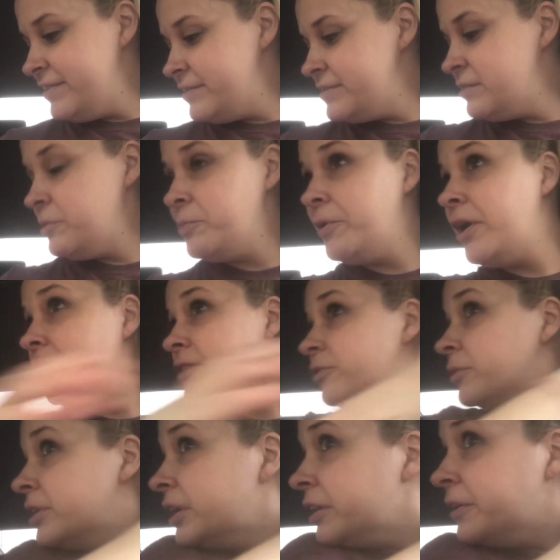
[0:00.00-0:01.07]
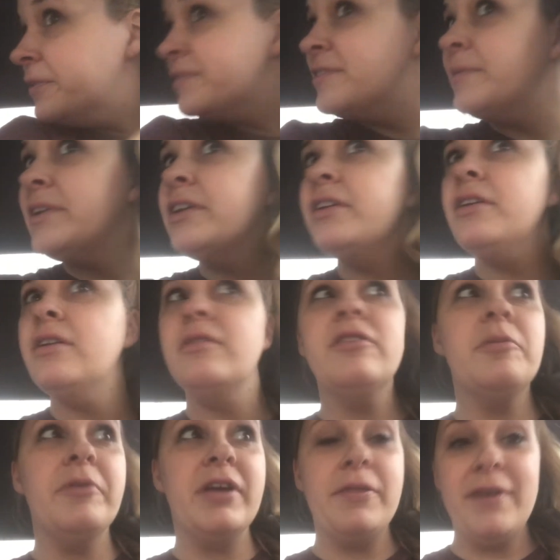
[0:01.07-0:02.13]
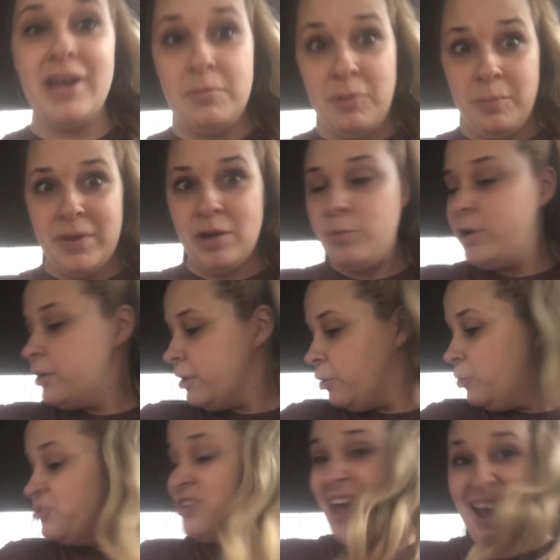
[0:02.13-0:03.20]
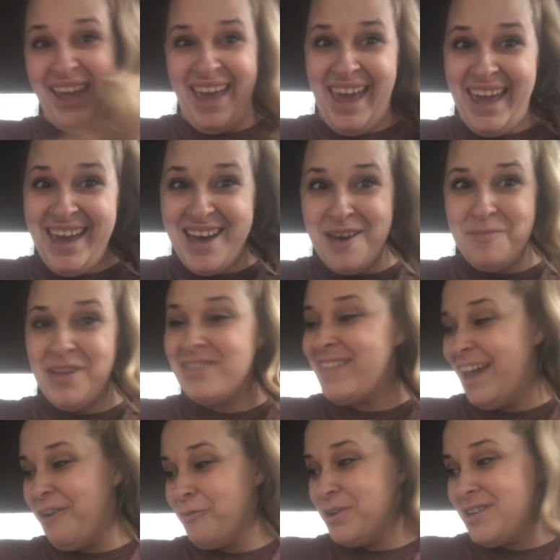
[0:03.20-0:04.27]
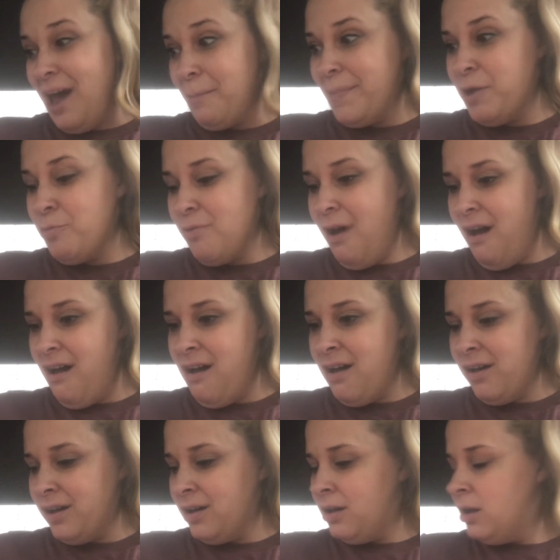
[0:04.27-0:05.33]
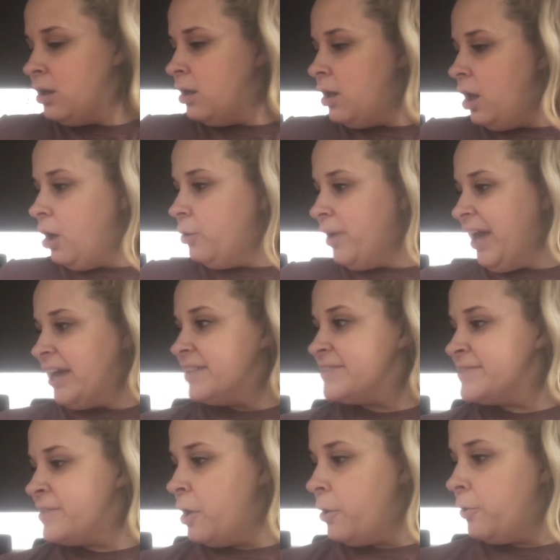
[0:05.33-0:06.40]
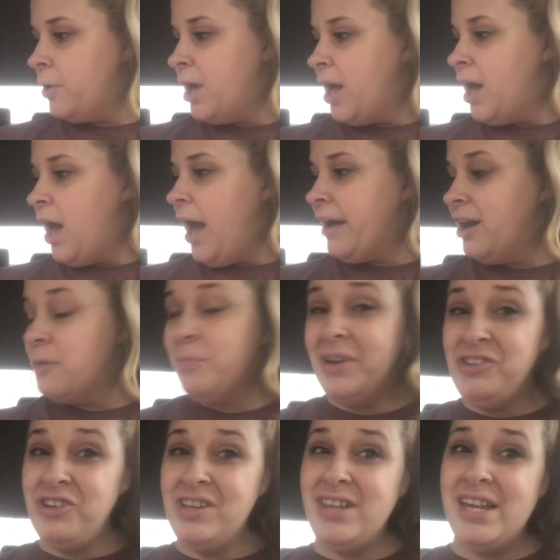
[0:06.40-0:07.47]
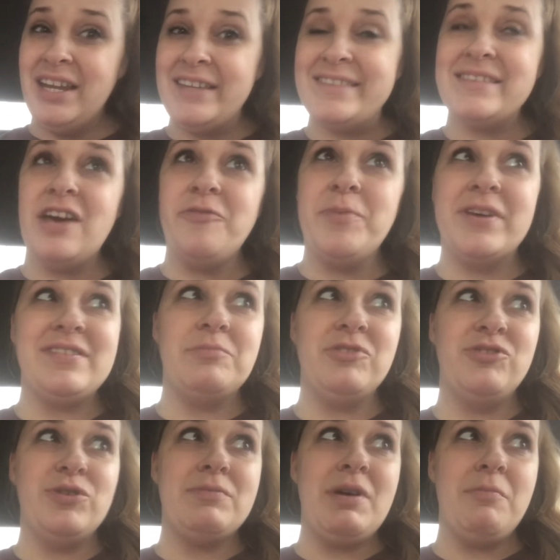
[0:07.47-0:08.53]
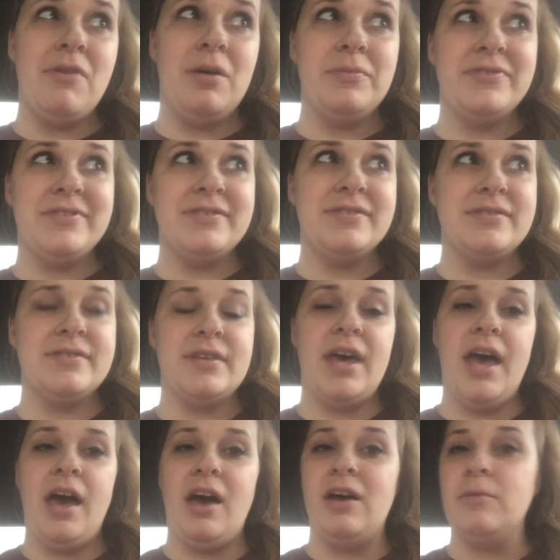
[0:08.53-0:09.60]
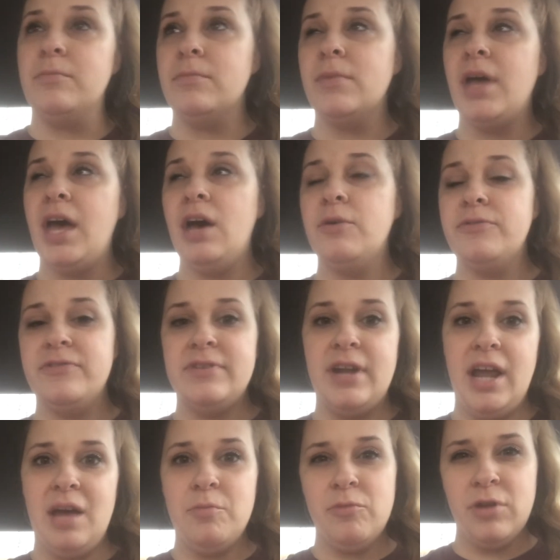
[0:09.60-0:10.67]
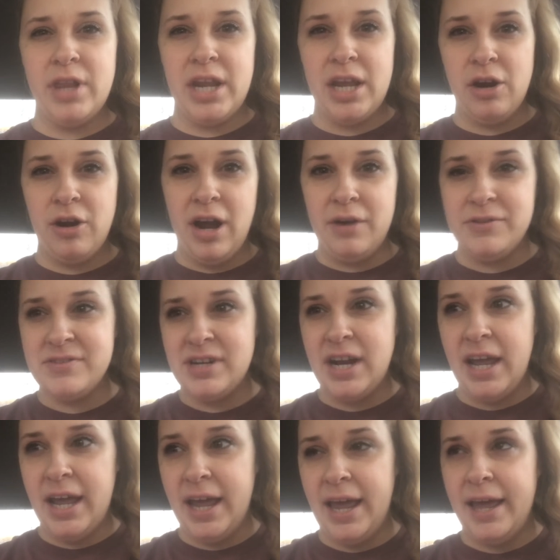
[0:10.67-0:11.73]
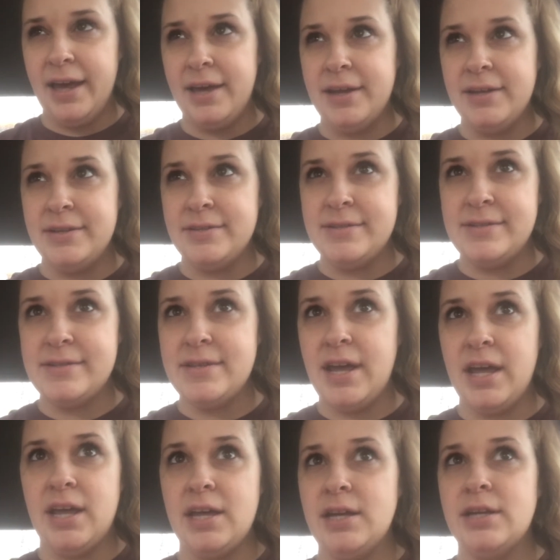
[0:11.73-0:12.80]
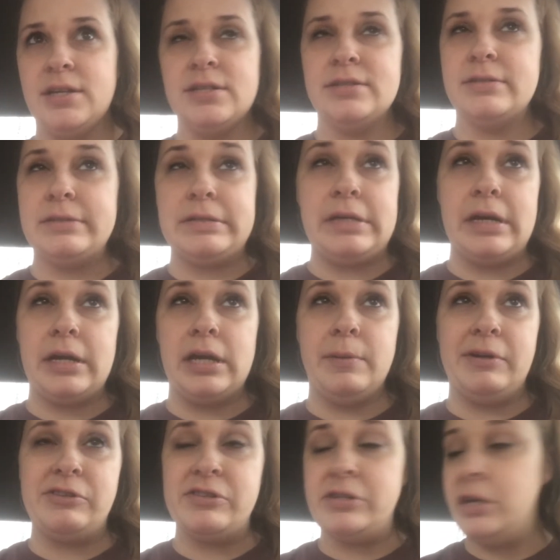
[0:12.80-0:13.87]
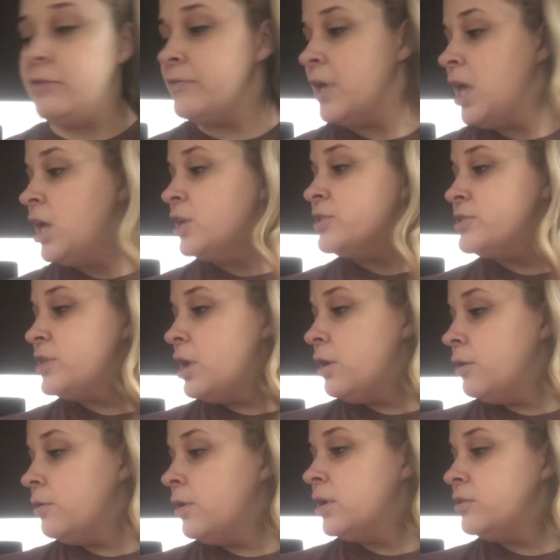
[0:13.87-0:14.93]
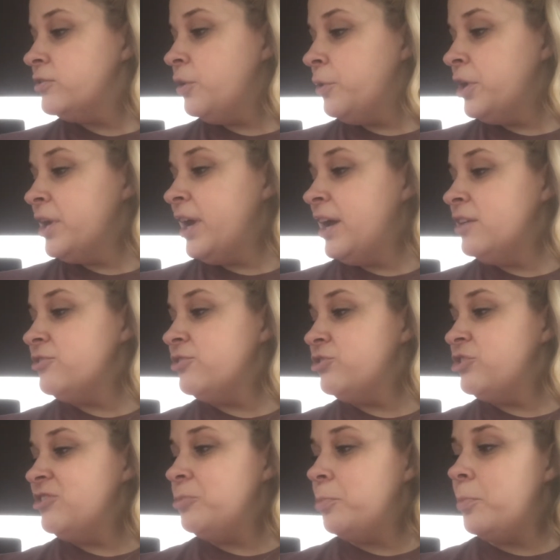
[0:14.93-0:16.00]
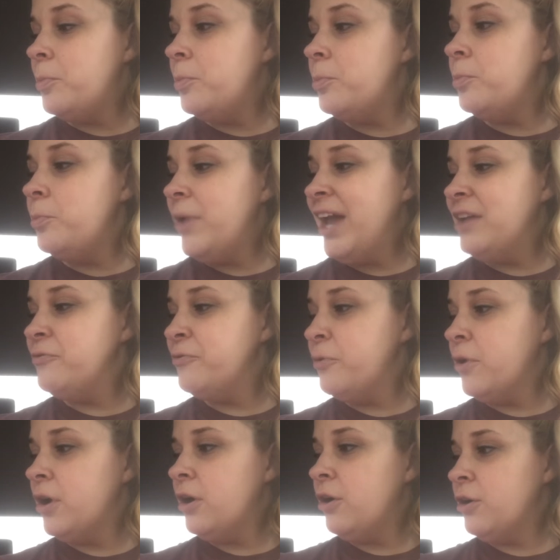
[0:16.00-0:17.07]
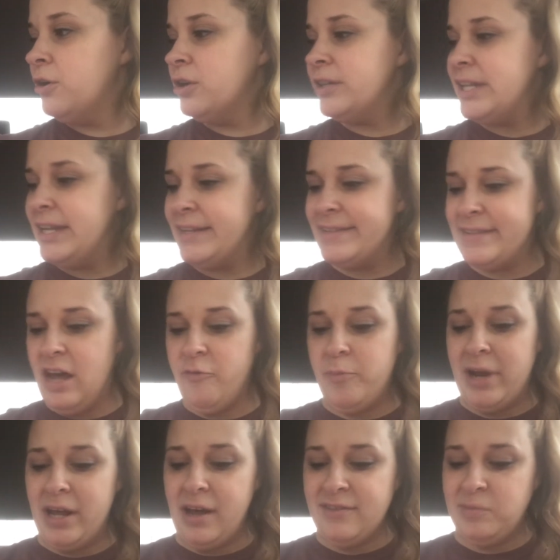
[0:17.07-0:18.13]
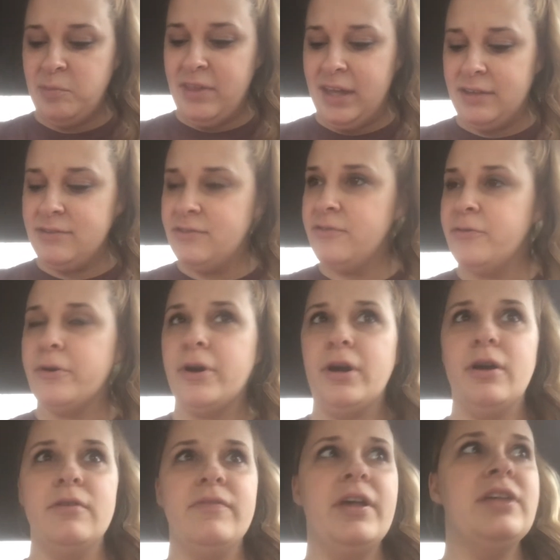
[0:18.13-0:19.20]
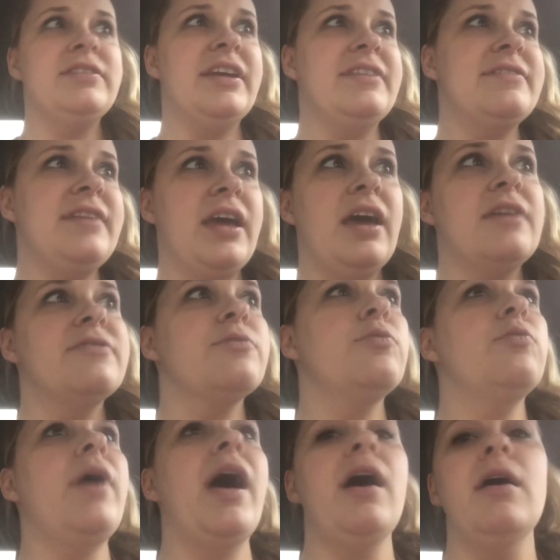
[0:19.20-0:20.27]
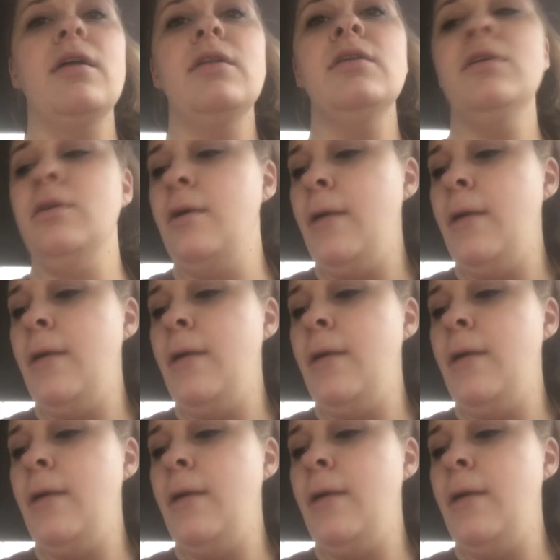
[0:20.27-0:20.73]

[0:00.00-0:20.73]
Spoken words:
says someone parked really close to me, and they're probably thinking I'm a big weirdo, which I am. They would not be wrong. Okay, so I got a bunch of cleaning stuff because I'm doing my mom's house today. I'm cleaning her house today, and I had to get a bunch of stuff. So don't worry guys, she's paid for her cleaning stuff, but I got some things for Valentine's Day as well.